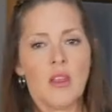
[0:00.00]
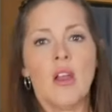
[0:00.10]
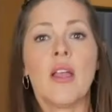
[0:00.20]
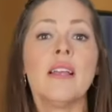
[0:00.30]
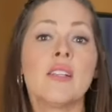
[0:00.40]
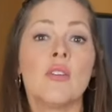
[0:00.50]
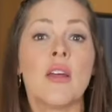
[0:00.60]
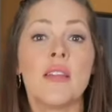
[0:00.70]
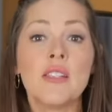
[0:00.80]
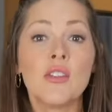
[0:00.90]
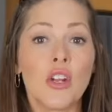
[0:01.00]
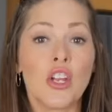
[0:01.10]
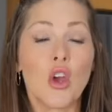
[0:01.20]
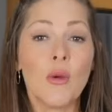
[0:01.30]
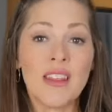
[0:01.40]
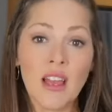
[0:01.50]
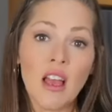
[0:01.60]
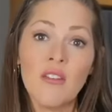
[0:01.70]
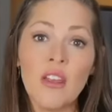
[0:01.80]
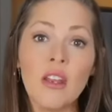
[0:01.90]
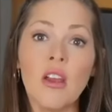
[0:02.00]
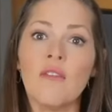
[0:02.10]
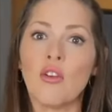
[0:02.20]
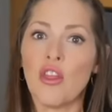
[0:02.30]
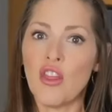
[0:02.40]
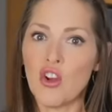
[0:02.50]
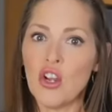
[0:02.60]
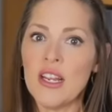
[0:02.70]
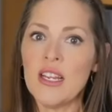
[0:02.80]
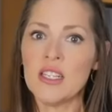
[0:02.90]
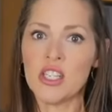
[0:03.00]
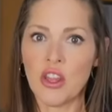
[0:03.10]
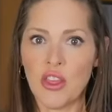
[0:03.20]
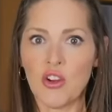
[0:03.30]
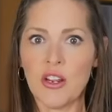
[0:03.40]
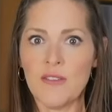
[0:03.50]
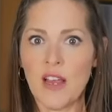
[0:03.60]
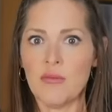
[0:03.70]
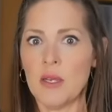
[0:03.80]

Okay, so now these are going to go in the oven for 30 to 35